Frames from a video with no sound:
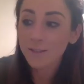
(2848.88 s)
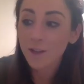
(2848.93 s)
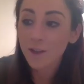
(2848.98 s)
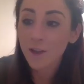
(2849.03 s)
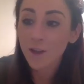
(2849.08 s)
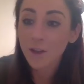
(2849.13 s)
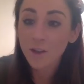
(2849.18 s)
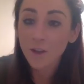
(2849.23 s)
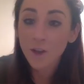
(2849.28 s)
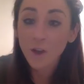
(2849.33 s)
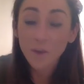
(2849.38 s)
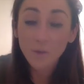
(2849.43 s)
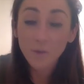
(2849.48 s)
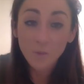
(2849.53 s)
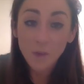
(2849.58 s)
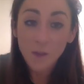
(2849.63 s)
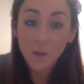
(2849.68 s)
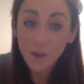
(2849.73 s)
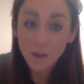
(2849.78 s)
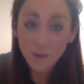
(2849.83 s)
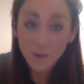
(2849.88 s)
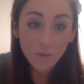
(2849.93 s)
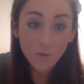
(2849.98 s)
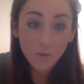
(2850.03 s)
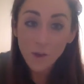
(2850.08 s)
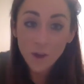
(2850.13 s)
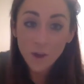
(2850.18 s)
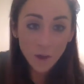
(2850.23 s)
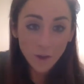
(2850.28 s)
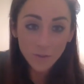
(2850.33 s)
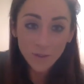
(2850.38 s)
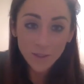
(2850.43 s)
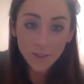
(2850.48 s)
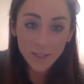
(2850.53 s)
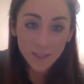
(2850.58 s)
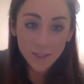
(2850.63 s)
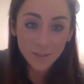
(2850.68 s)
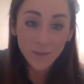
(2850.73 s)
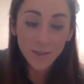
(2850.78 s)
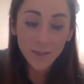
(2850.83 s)
I've earned over
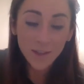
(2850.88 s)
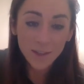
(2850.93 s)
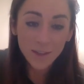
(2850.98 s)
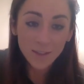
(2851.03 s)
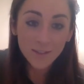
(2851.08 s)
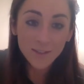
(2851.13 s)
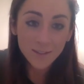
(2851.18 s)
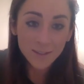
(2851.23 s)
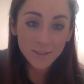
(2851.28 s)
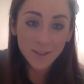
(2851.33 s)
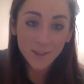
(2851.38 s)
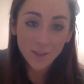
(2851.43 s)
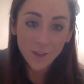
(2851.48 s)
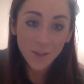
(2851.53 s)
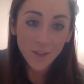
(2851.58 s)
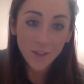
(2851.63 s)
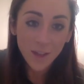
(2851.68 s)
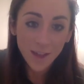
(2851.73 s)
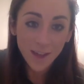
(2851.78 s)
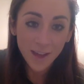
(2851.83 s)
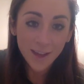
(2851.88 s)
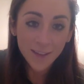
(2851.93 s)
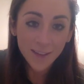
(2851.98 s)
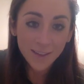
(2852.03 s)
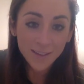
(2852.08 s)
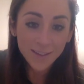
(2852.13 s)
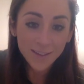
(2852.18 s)
6 figures. I know that.